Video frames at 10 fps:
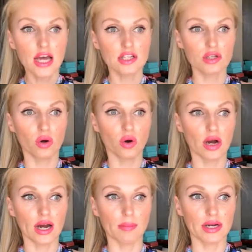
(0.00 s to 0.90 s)
So,
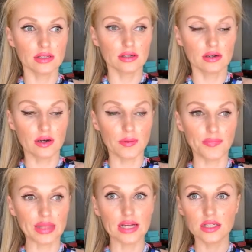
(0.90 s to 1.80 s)
uh, but
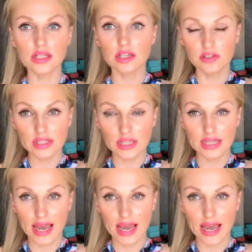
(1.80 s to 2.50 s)
um, this ingredient